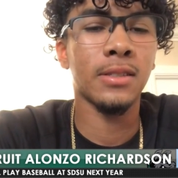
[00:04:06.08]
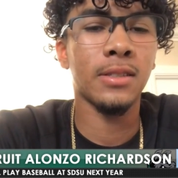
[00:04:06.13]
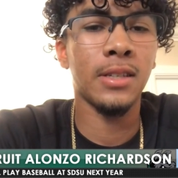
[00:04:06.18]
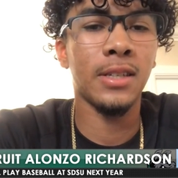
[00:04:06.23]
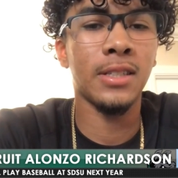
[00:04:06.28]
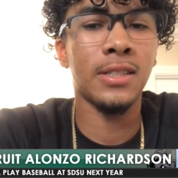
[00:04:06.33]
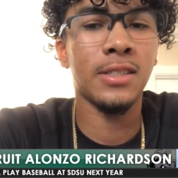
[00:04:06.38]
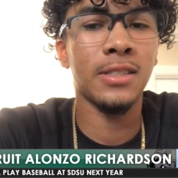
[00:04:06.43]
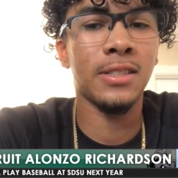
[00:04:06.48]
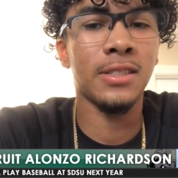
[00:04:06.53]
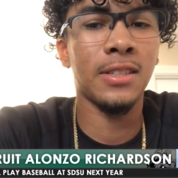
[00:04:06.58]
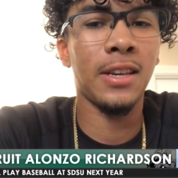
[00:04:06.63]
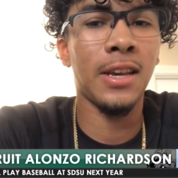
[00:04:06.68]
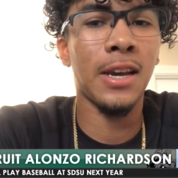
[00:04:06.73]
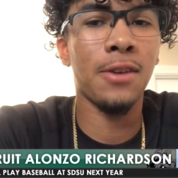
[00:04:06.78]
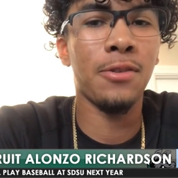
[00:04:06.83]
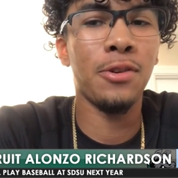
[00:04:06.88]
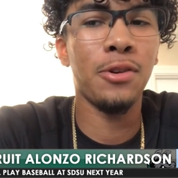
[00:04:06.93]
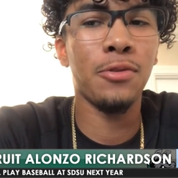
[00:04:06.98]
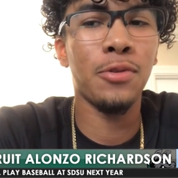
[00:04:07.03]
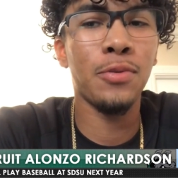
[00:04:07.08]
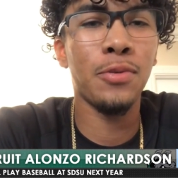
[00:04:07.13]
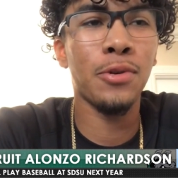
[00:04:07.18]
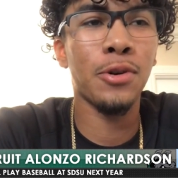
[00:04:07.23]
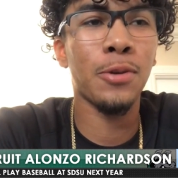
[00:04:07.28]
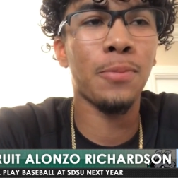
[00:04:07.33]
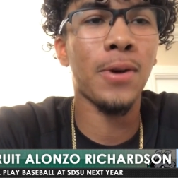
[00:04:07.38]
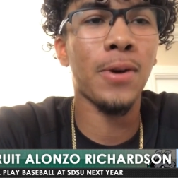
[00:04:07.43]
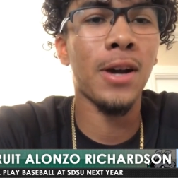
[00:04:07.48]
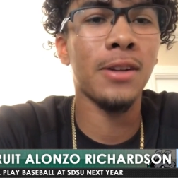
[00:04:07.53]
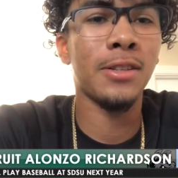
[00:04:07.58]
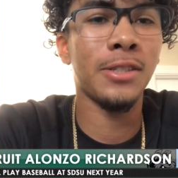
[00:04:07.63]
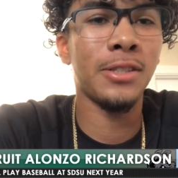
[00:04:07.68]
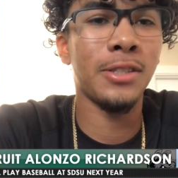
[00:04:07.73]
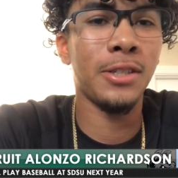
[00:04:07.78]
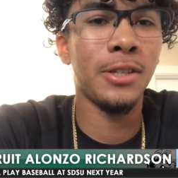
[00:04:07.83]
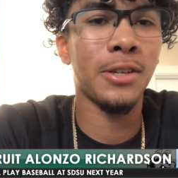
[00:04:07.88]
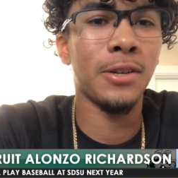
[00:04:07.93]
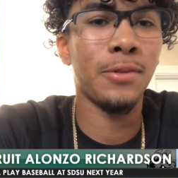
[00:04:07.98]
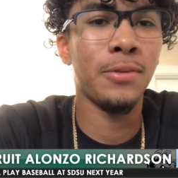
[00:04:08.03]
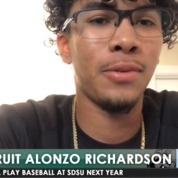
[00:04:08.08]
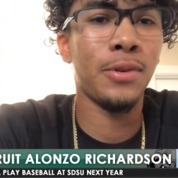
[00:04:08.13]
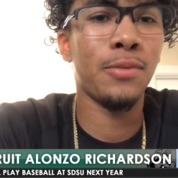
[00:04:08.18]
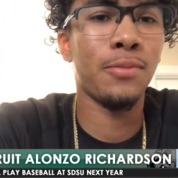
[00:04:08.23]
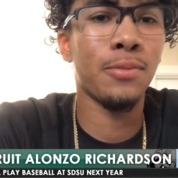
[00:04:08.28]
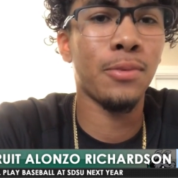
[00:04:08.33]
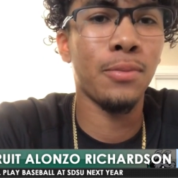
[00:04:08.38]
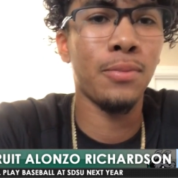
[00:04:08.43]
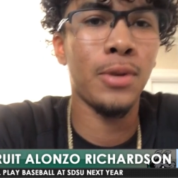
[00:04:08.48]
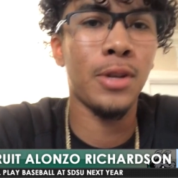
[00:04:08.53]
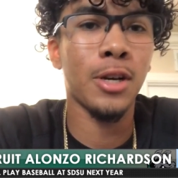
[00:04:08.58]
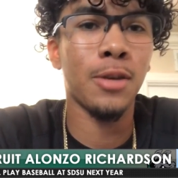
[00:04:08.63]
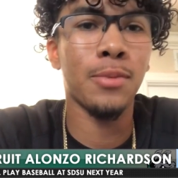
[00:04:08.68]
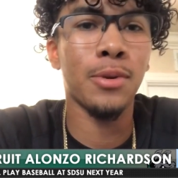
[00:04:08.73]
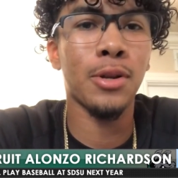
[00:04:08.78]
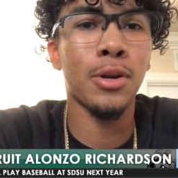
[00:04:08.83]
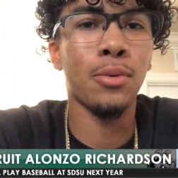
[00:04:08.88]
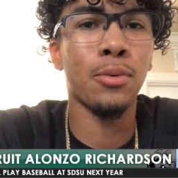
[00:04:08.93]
it's yeah, we, we go to practice, you know, we come to